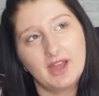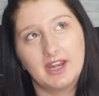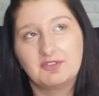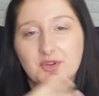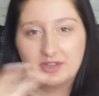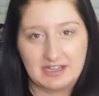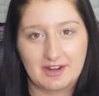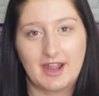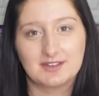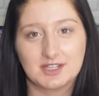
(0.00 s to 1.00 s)
and if you're a neo
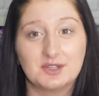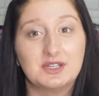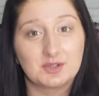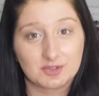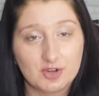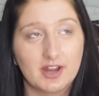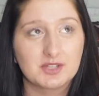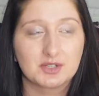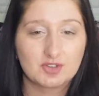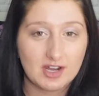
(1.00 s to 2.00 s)
counter you need to go and try
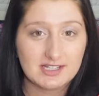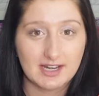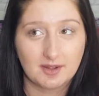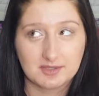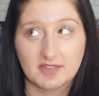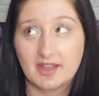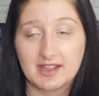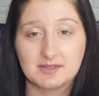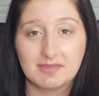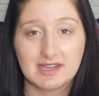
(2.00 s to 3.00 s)
it. So I tried it and I was like,
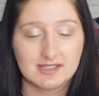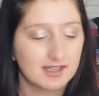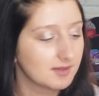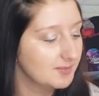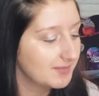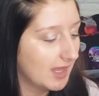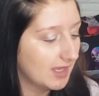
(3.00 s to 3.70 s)
that is amazing.